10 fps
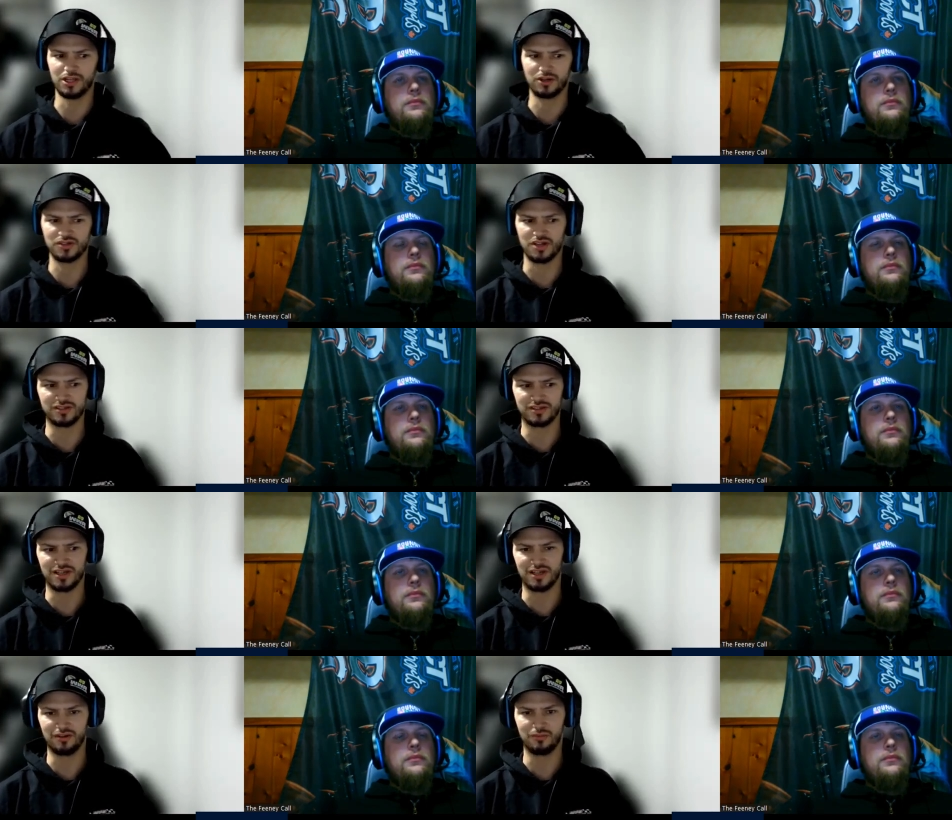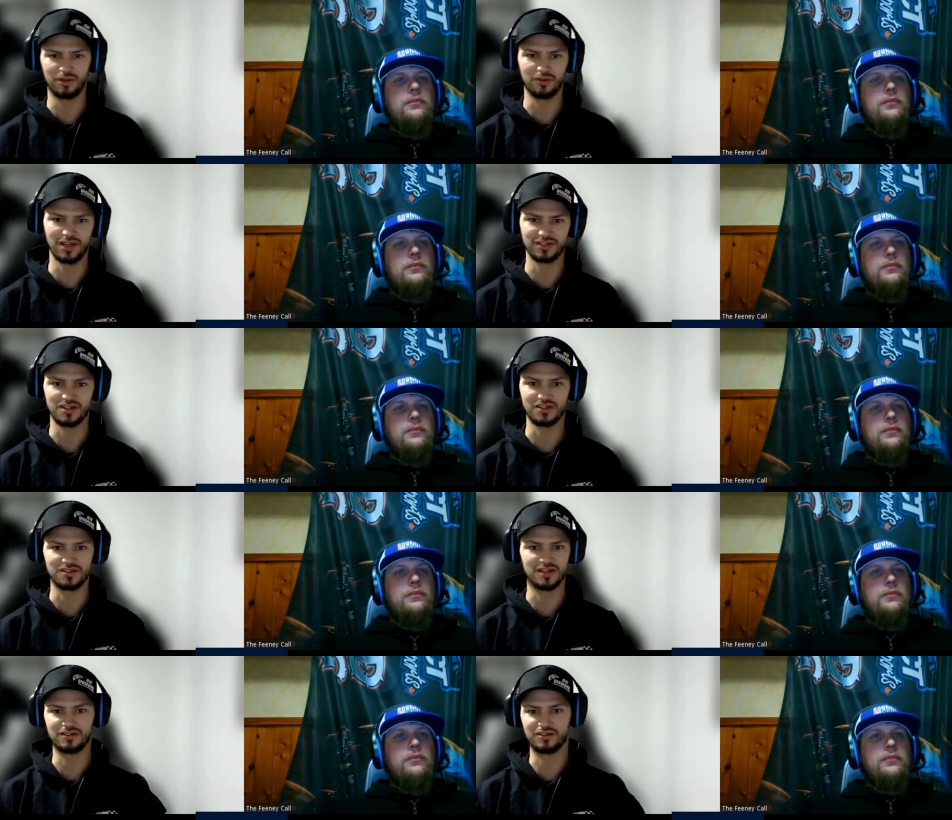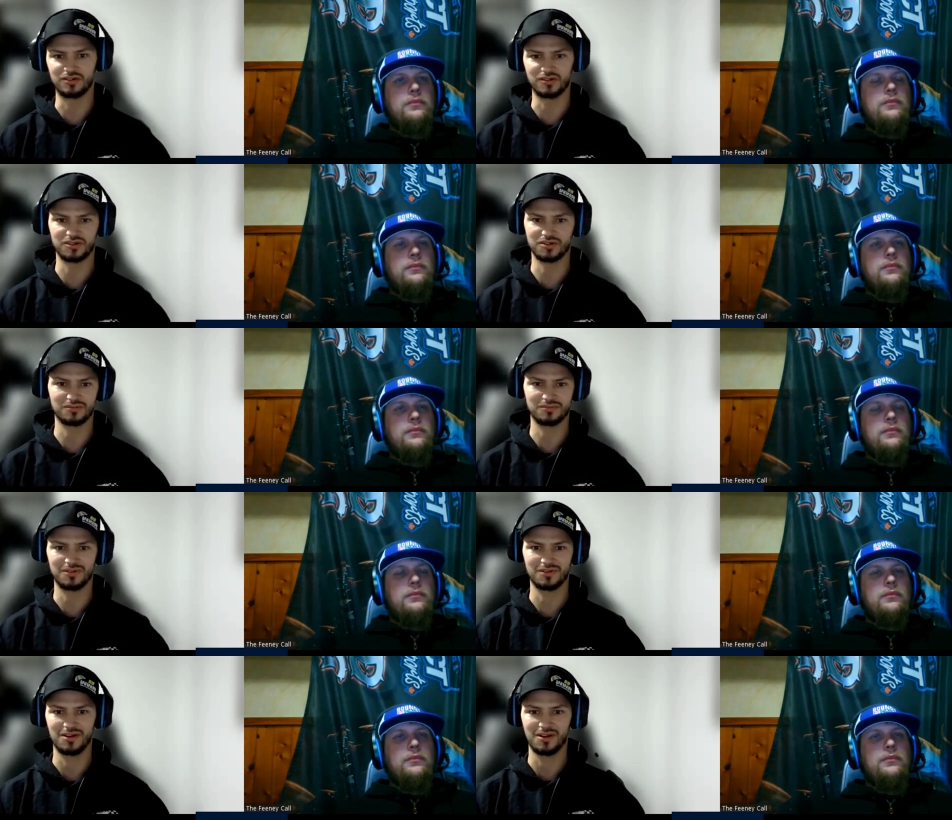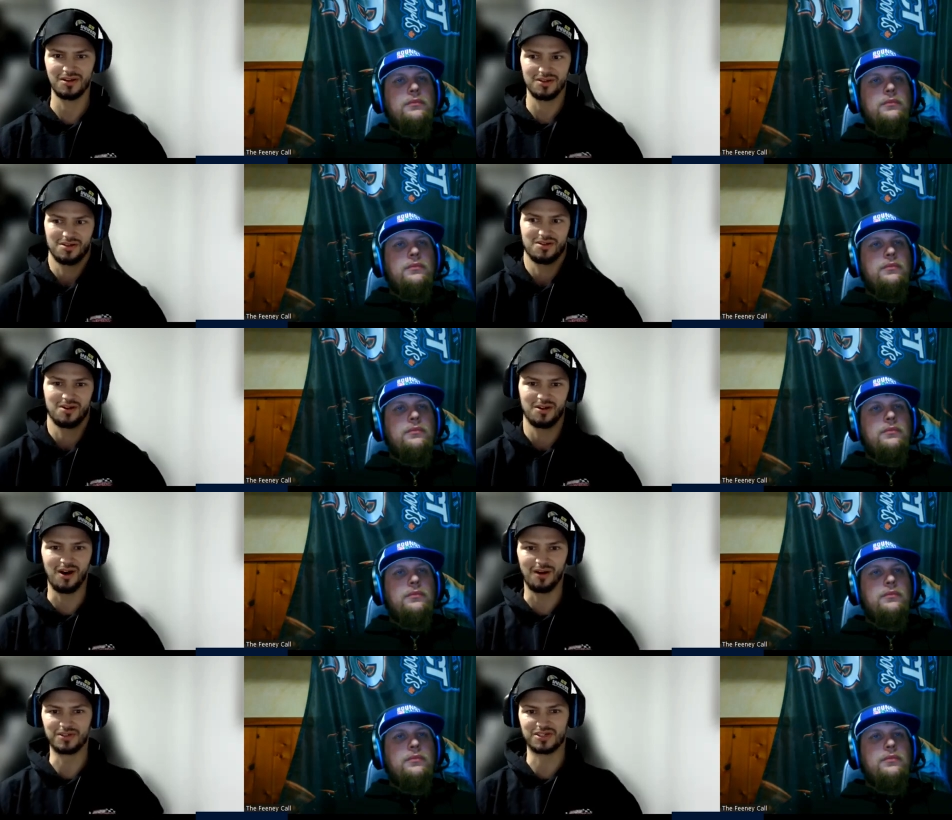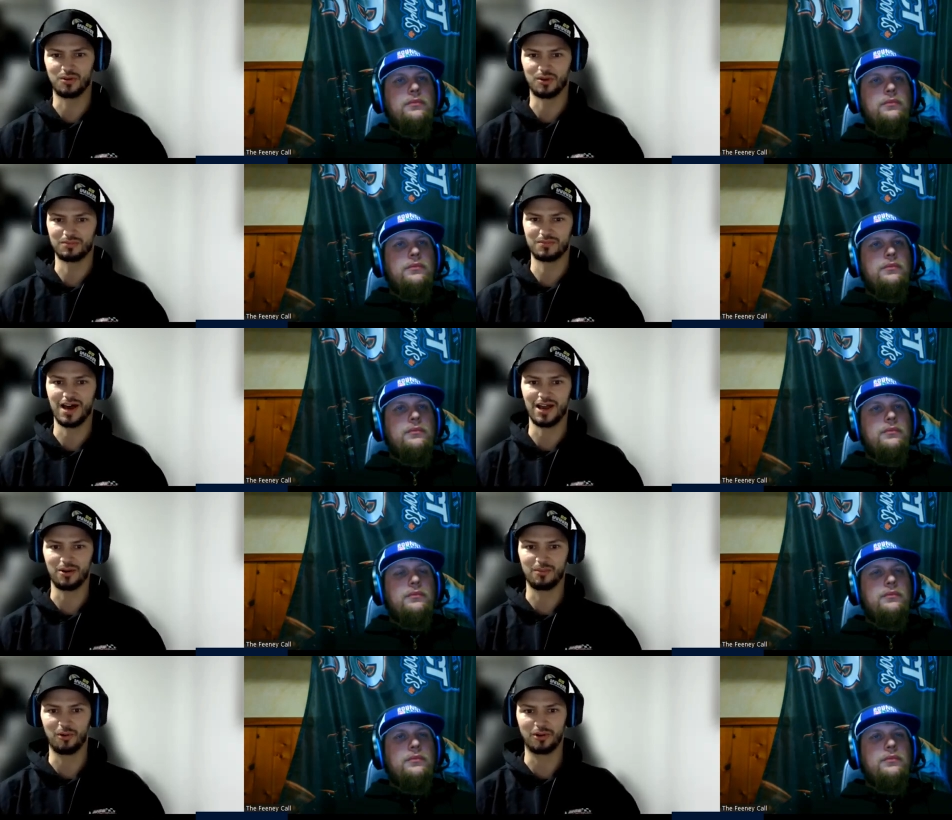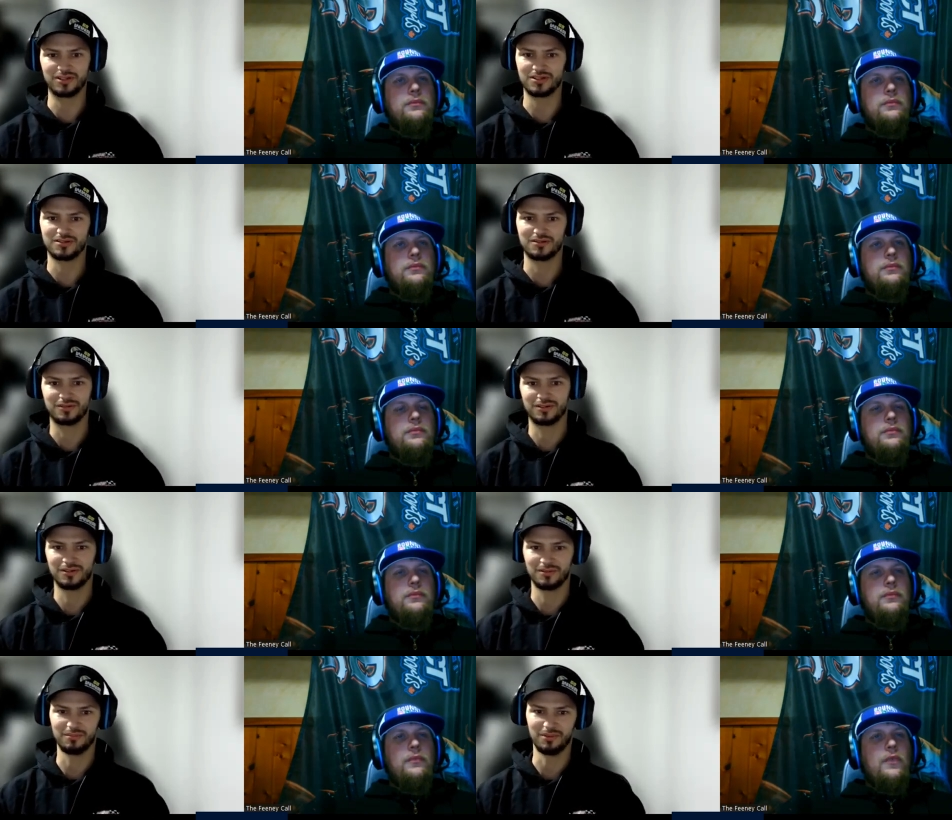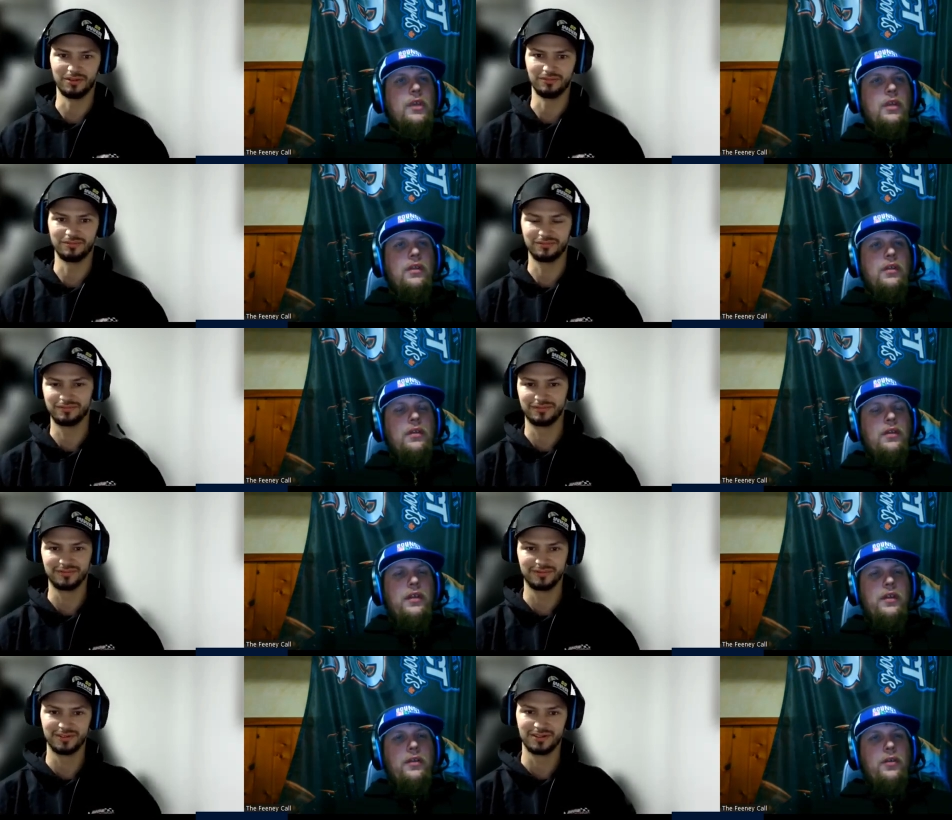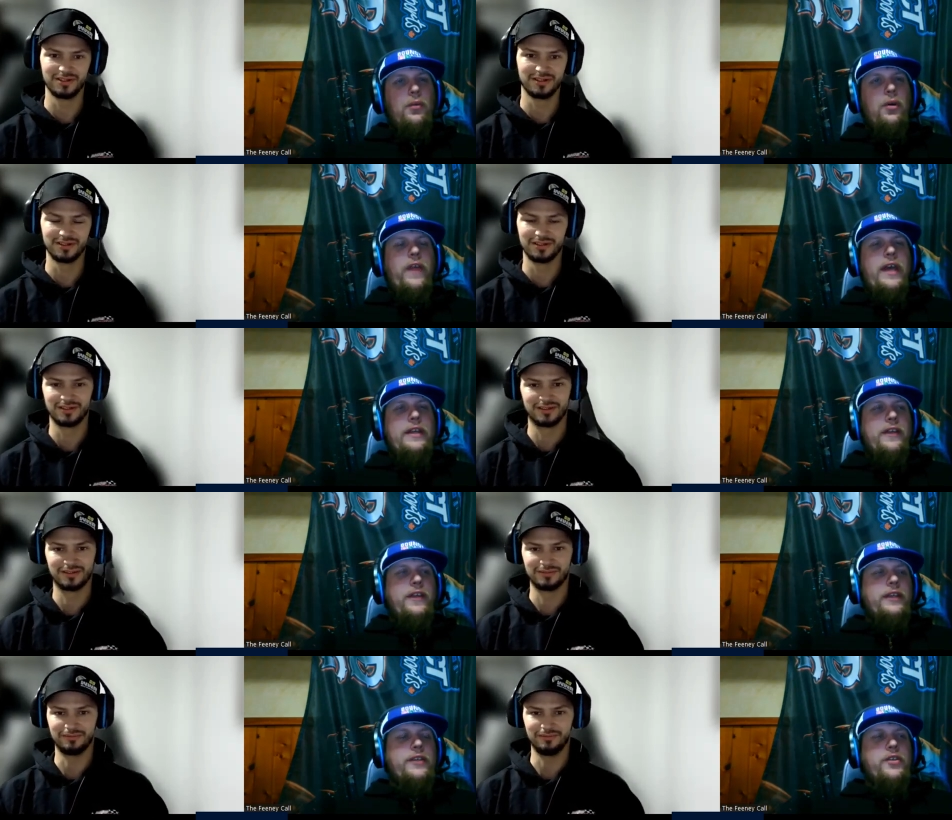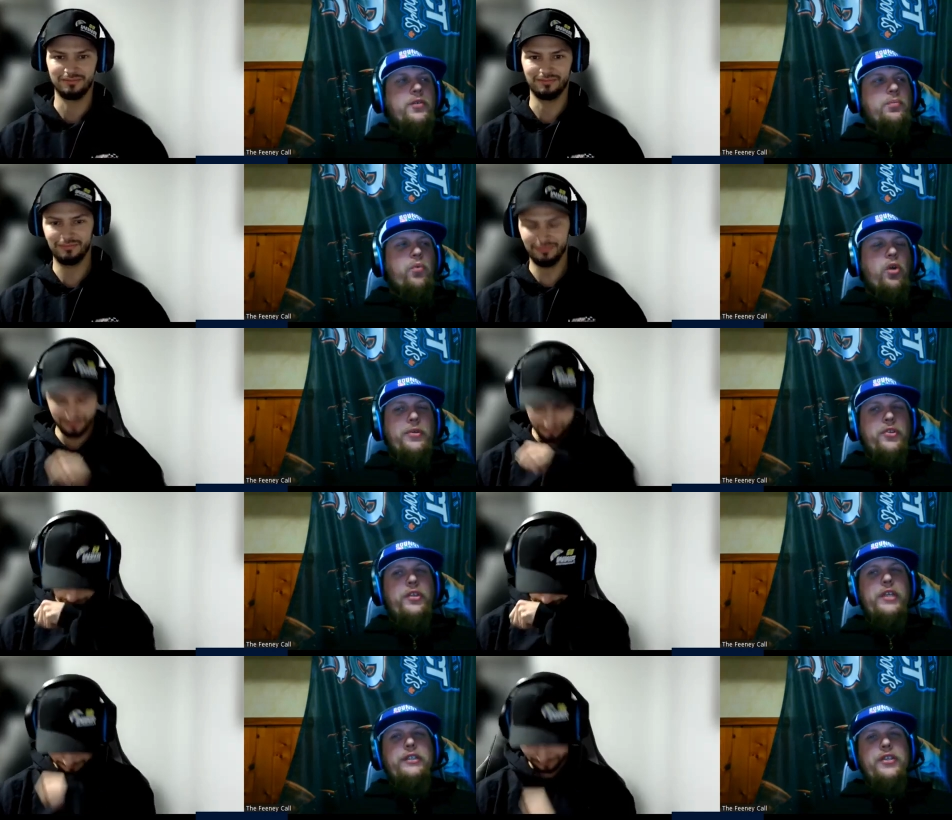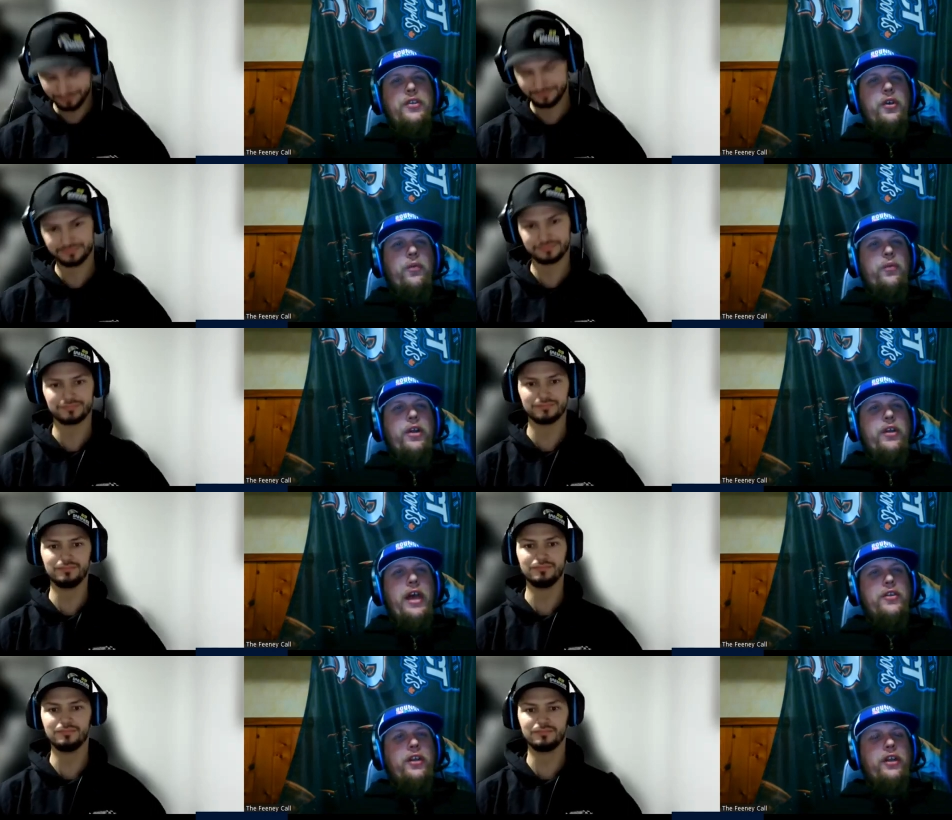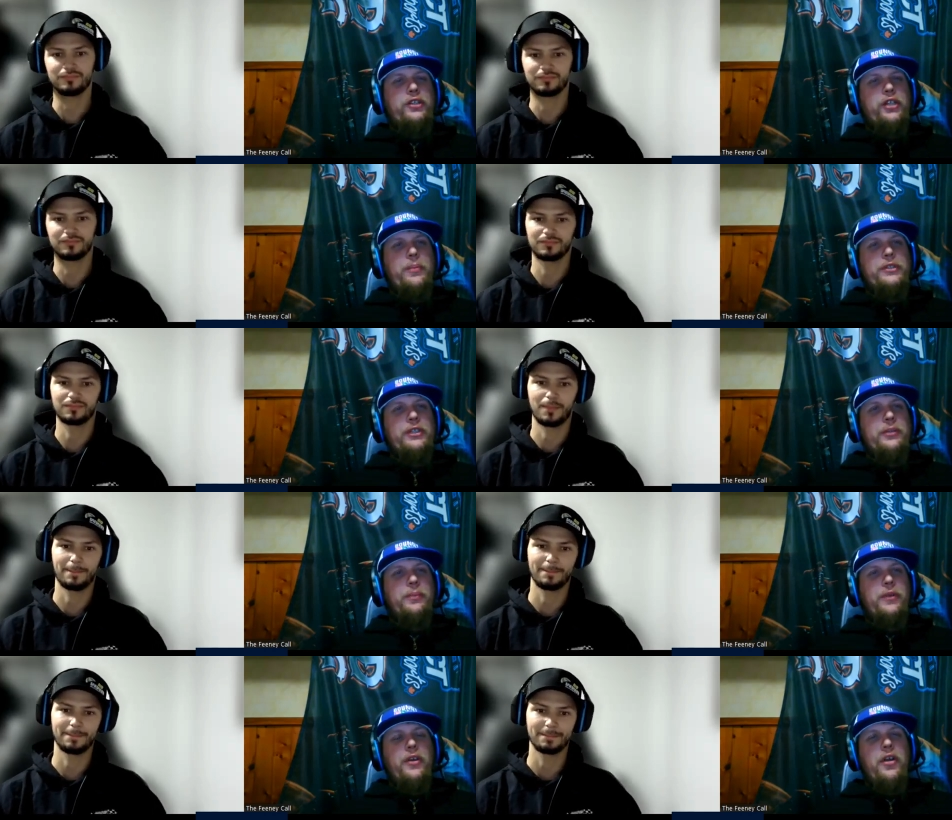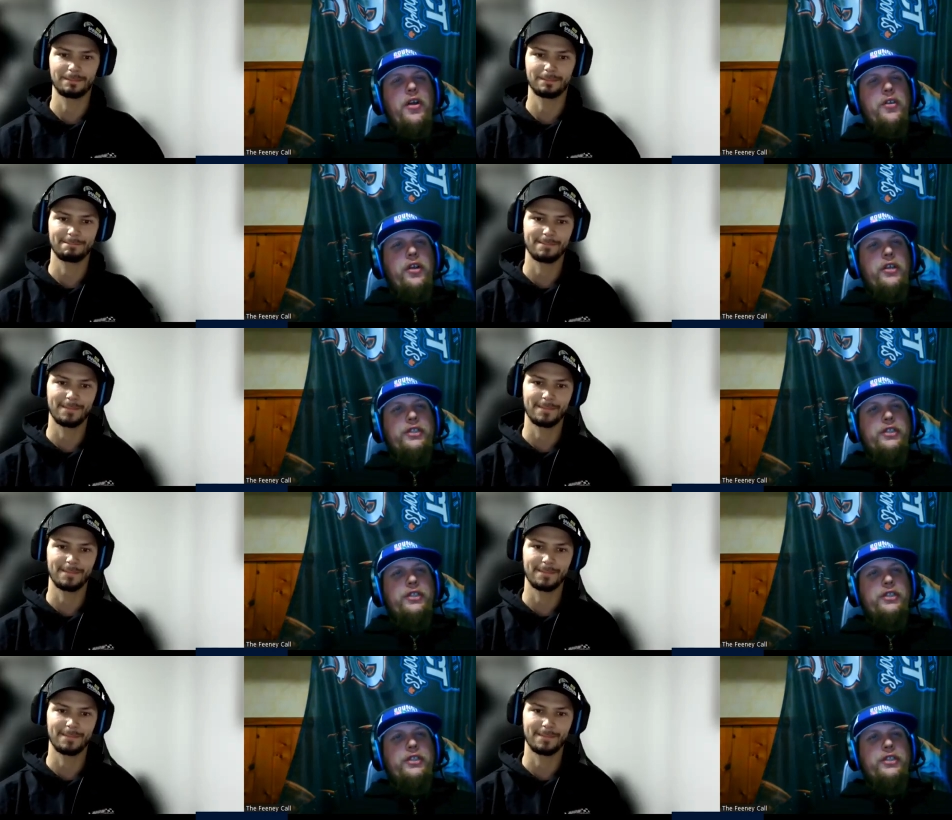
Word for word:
Speaker 1: or Sunset, and we ran Sunset because obviously we're higher in points.
Speaker 2: But well, that and I think it's more prestigious to go for a NASCAR championship than an Oscar